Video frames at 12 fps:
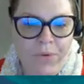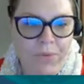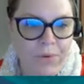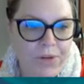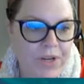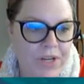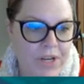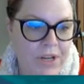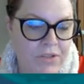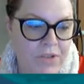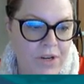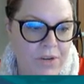we're going to
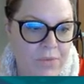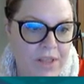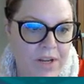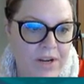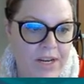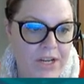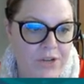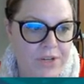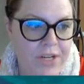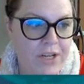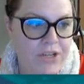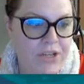start with our
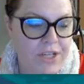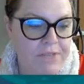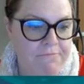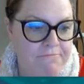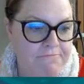introduction.